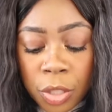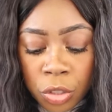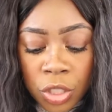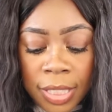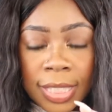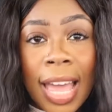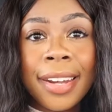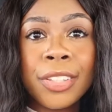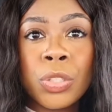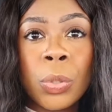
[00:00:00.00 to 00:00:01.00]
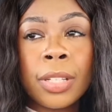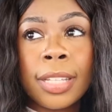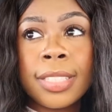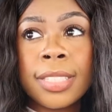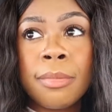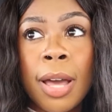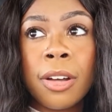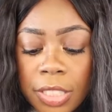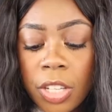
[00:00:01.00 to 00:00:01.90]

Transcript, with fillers: So she said in the storyline, this is about,